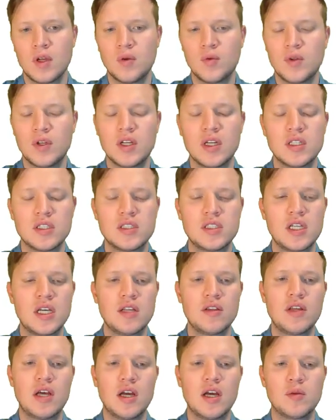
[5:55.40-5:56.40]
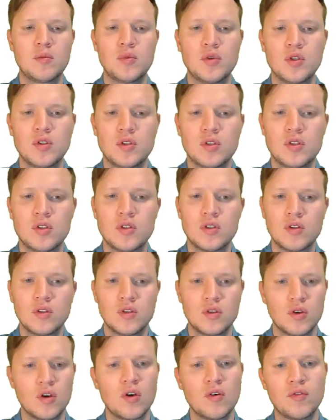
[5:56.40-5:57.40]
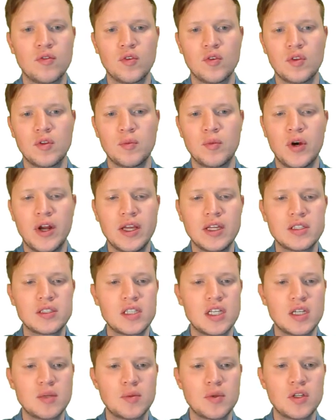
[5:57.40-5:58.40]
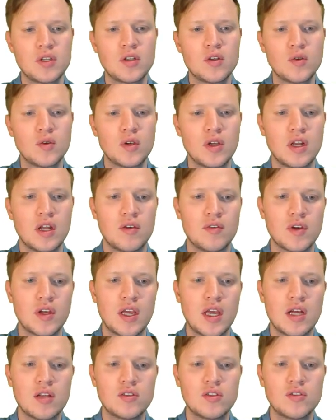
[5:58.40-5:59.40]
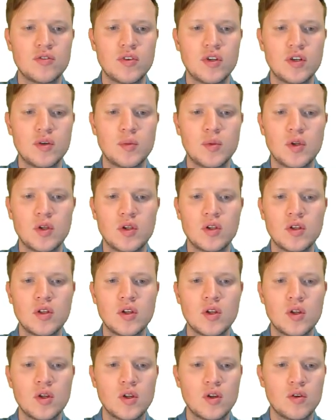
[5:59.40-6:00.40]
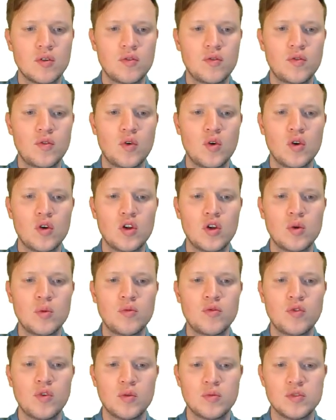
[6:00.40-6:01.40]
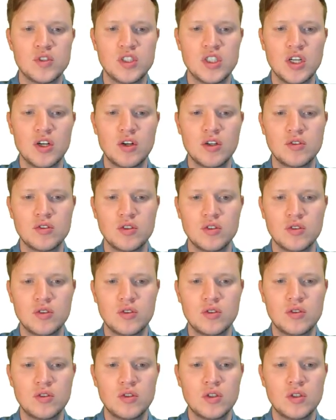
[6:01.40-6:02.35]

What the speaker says: And we're going to say the output for the break statement. We're going to have a counter variable, for loop from 0 to